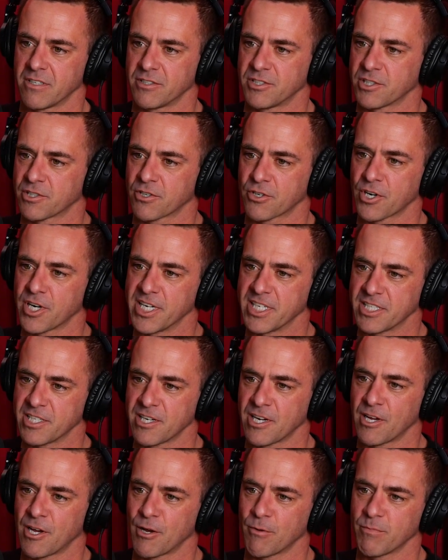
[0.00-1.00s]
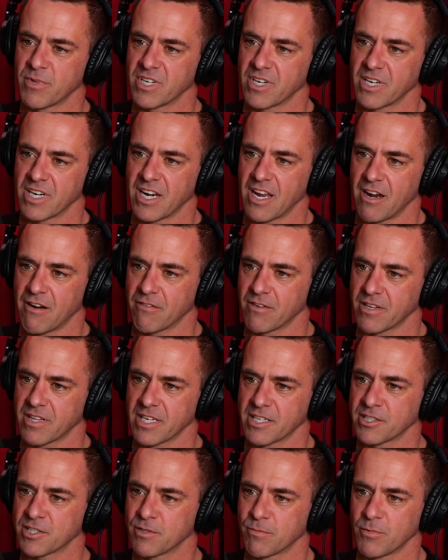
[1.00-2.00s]
just greasing them and
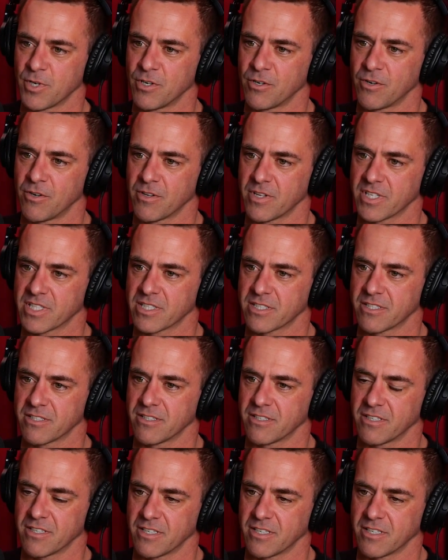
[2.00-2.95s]
everything's smooth, it's